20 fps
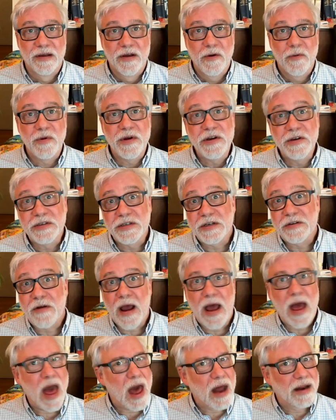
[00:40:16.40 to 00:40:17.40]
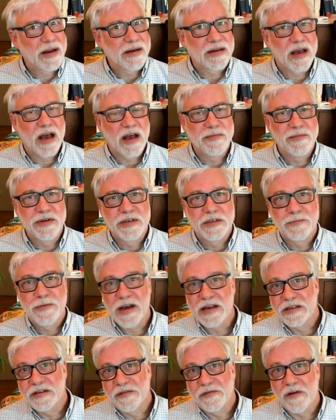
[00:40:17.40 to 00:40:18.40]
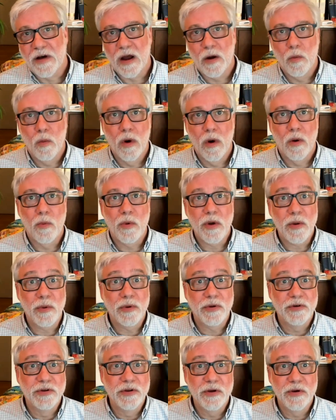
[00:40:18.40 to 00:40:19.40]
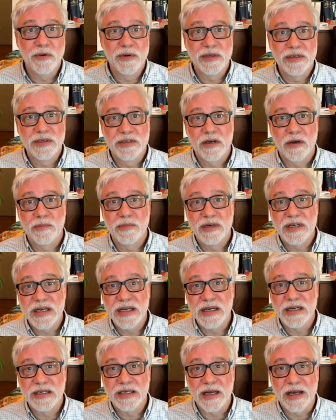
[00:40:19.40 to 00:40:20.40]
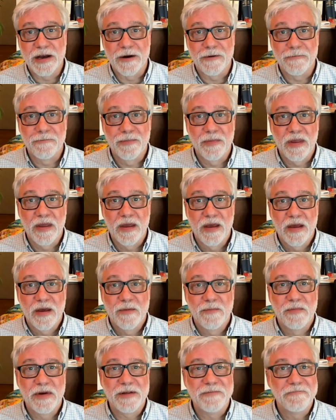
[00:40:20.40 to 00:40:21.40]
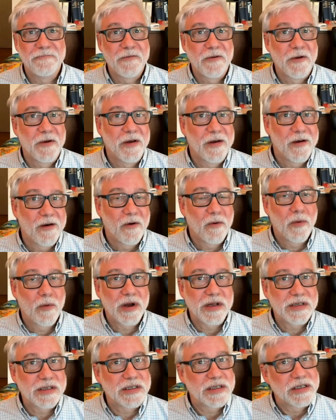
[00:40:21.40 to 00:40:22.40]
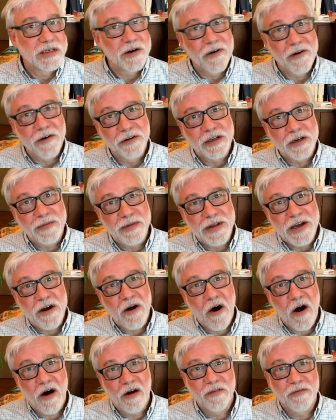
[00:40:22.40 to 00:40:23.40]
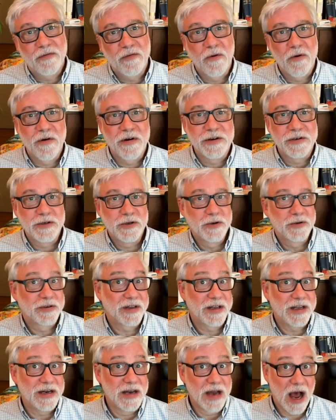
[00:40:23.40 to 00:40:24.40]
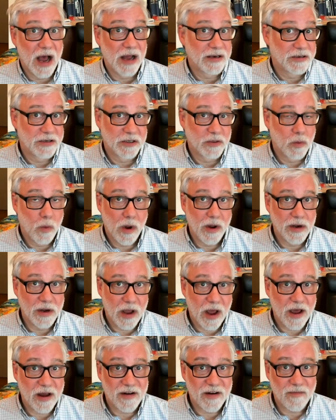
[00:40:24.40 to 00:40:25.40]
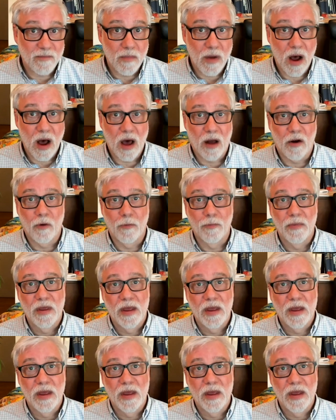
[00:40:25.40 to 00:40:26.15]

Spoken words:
We used to try ahead of time to specify what we would do in some detail, but what's ultimately called for is usually not just one kind of model,